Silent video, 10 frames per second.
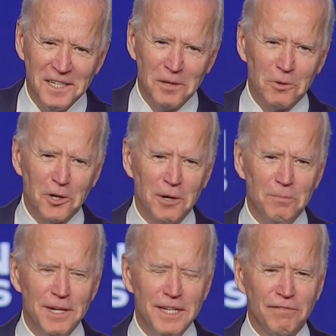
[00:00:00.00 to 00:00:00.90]
We're going to
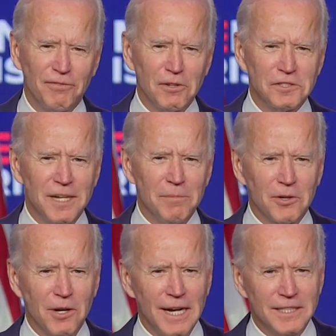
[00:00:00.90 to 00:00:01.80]
be the first
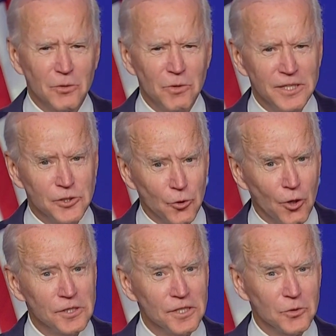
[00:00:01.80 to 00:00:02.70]
Democrat to win
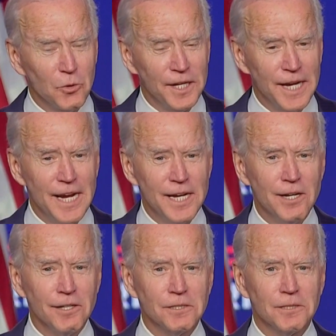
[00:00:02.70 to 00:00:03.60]
Georgia in 28
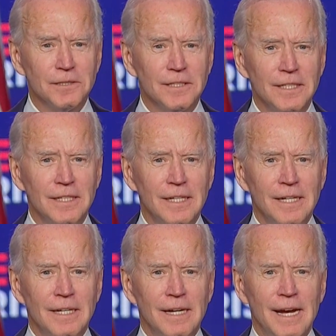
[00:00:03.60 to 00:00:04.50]
years.
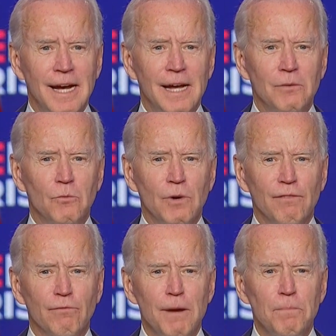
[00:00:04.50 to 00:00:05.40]
And
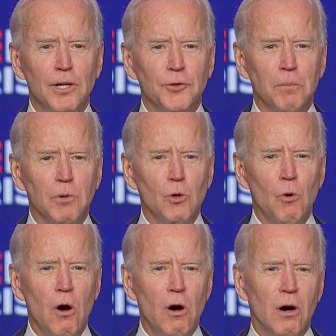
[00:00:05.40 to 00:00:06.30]
we've rebuilt the blue
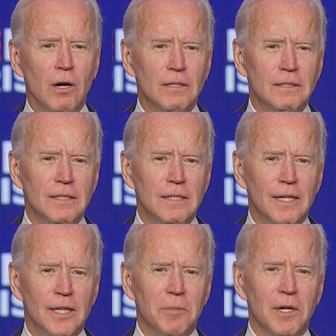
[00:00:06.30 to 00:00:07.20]
wall
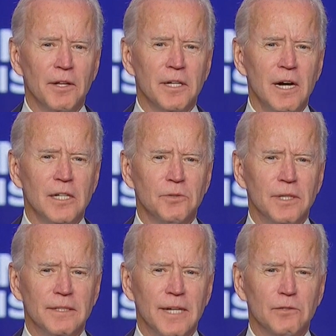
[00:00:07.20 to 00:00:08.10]
in the middle of the
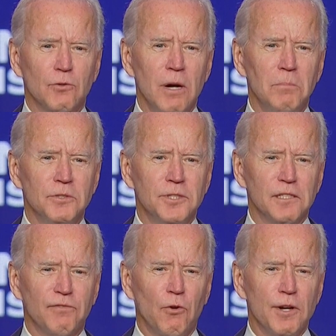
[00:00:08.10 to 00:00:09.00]
country that crumbled
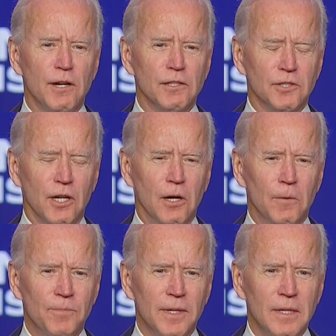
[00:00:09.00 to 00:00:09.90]
just 4 years ago.
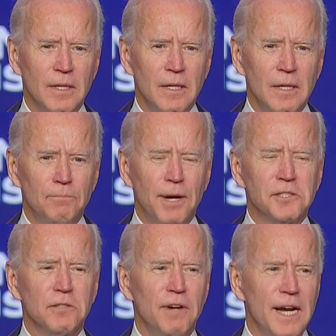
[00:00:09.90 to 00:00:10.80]

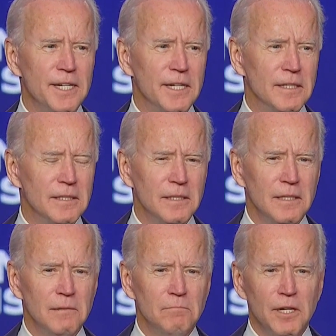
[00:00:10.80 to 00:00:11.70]
Pennsylvania,
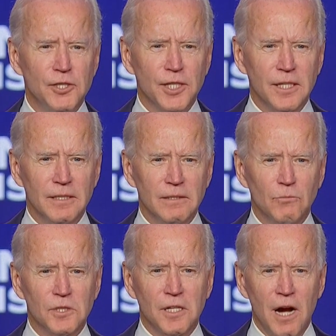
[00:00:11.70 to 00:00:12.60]
Michigan,
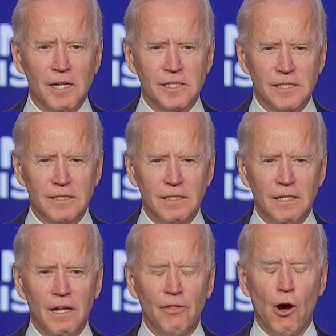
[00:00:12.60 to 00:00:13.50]
Wisconsin,
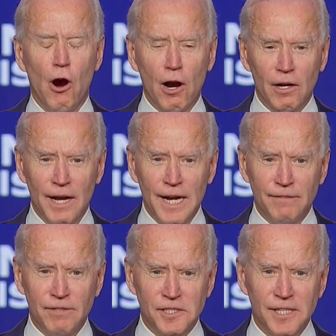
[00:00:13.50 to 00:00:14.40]
the heartland
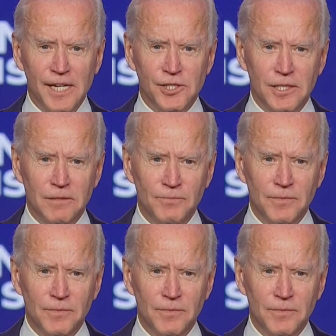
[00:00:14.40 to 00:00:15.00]
of this nation.